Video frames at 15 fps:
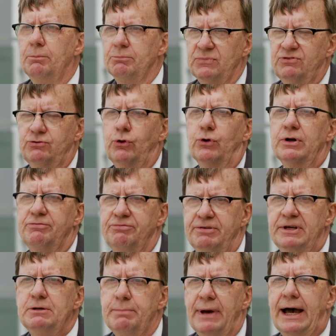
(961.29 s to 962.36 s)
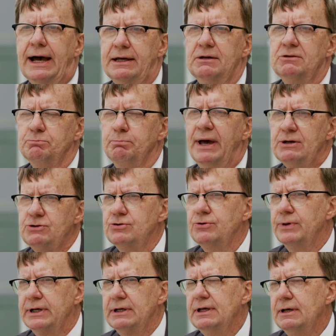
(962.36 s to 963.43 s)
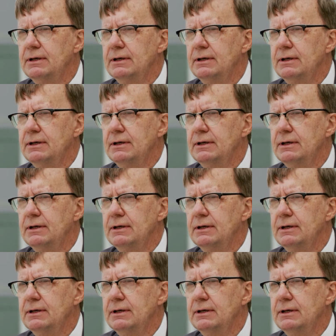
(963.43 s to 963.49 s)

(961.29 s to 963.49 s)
sort of feedback as mentoring.